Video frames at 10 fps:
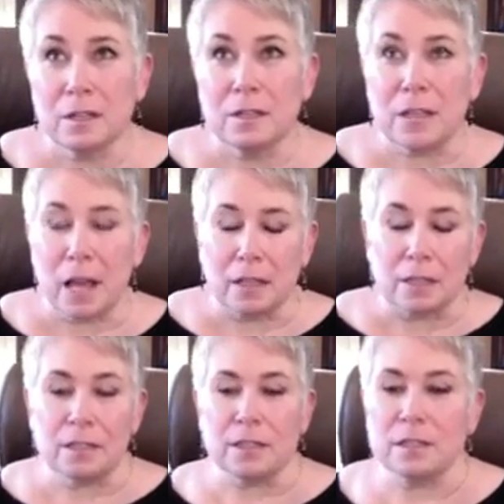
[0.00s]

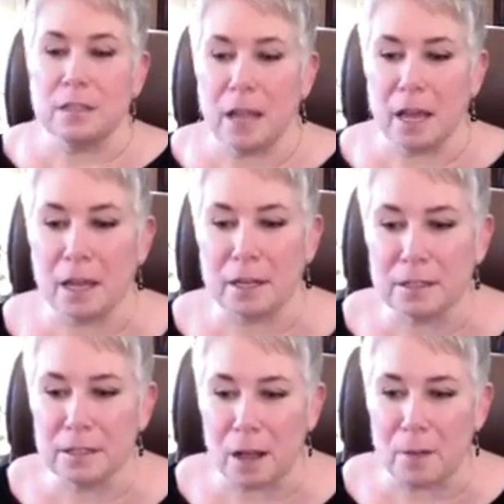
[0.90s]
talented
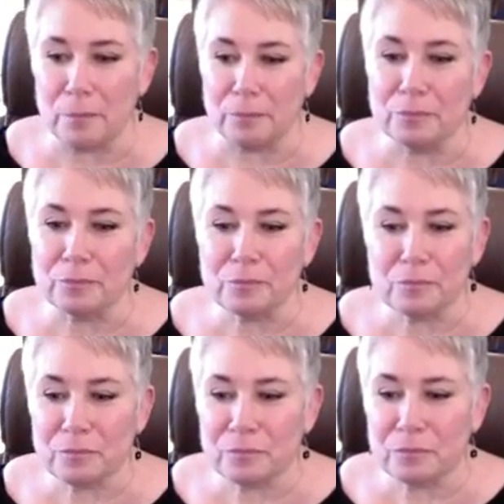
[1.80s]
and
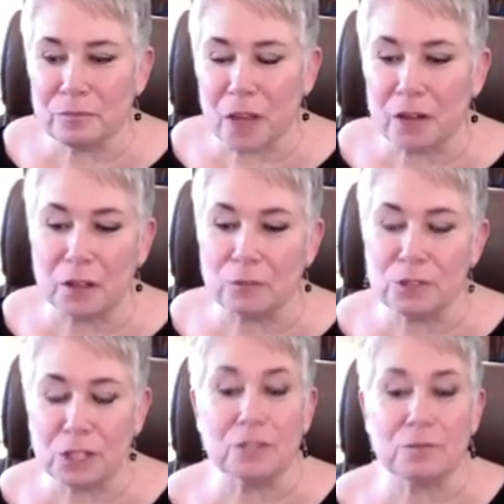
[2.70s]
I don't know,
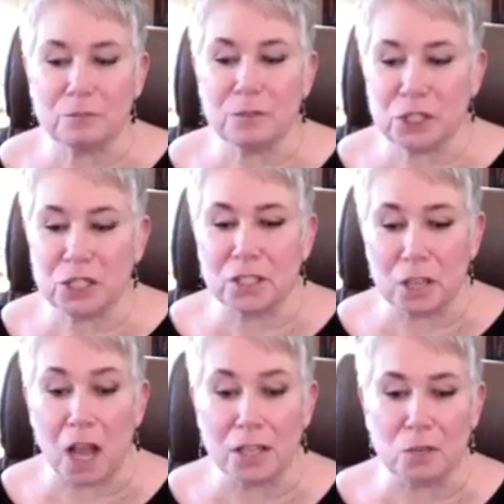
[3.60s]
just she's an
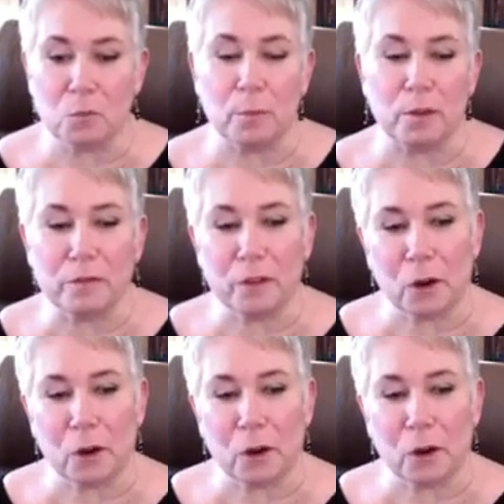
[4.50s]
awesome woman.